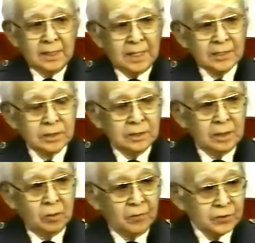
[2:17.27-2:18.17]
asking
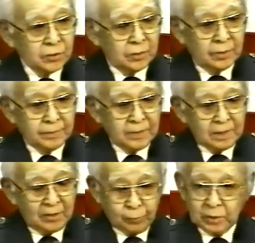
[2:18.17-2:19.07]
the officer,
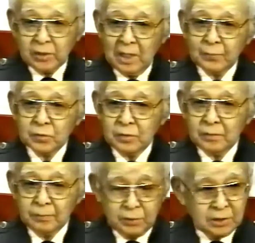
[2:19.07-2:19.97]
if we're
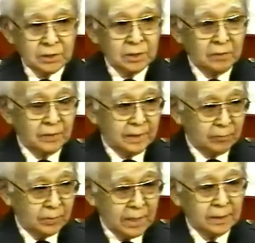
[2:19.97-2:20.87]
captured, we just give a
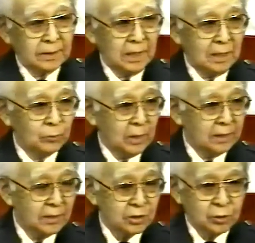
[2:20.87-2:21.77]
name,
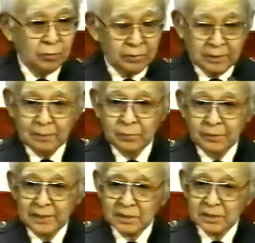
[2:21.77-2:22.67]
rank, and serial number.
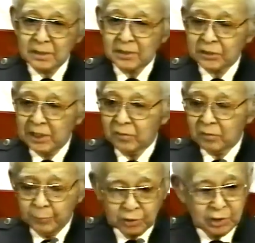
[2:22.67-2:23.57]
This is a
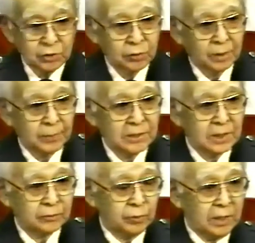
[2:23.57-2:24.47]
standard procedure,
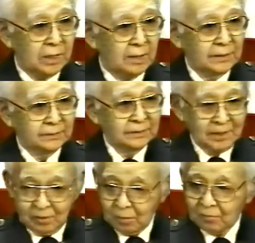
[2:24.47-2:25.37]
basic training.
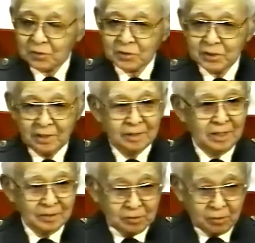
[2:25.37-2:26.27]
You know, officer said,
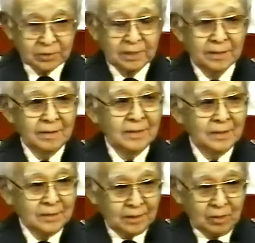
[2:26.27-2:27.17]
heck no, he said,
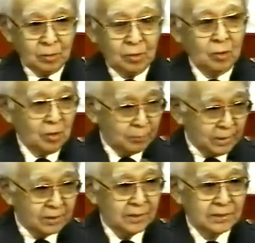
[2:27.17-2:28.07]
they know all
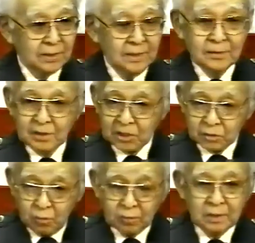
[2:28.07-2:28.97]
about us,
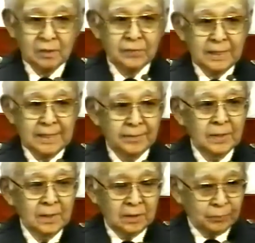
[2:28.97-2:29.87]
just don't give the
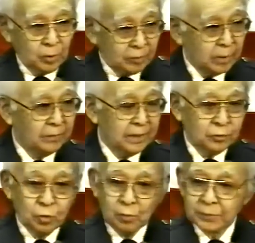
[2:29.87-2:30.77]
deployment of the
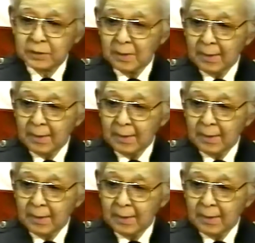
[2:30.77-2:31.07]
troops.